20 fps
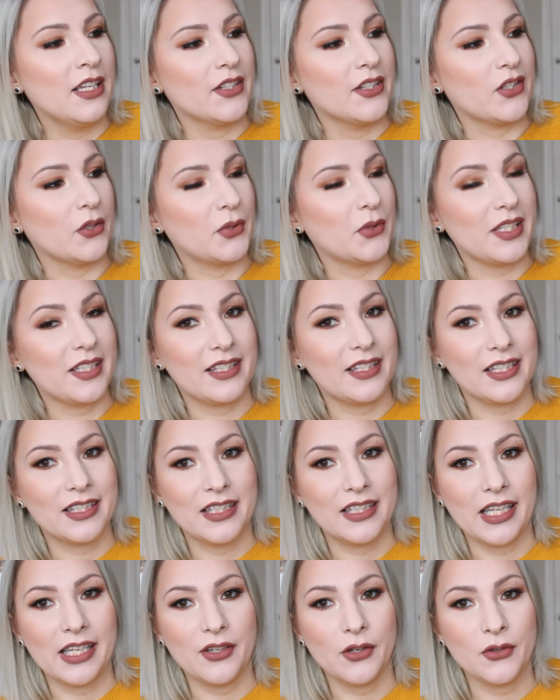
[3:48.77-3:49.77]
So this is
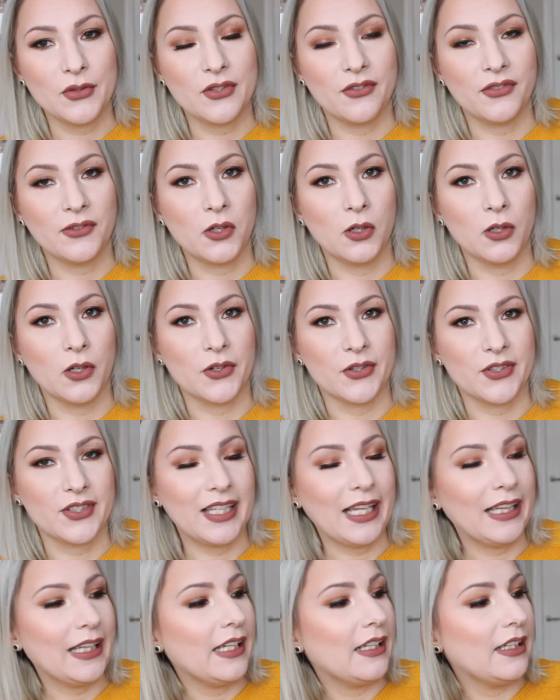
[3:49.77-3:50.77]
the Dose of Colors
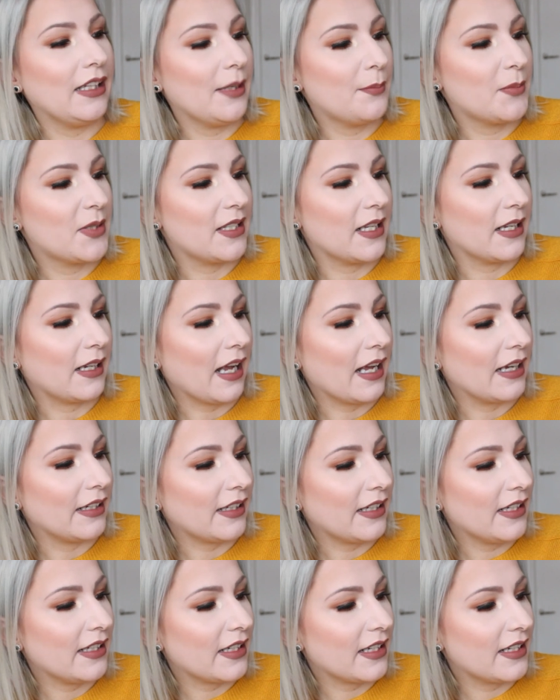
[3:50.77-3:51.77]
Satin Lipstick
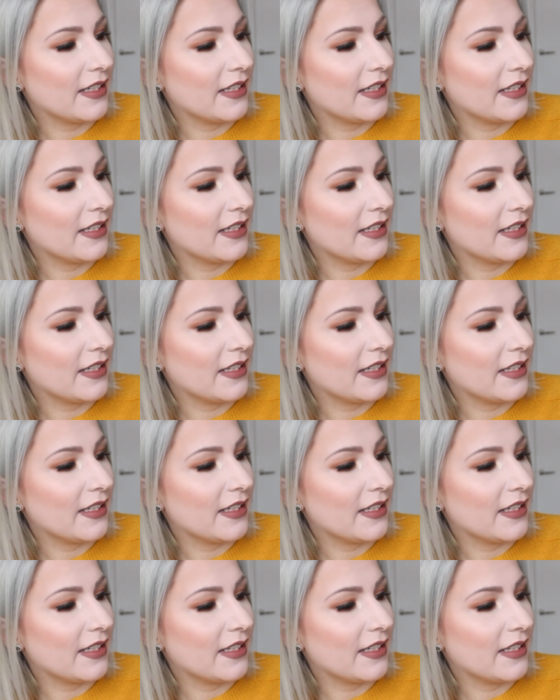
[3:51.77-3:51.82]
and it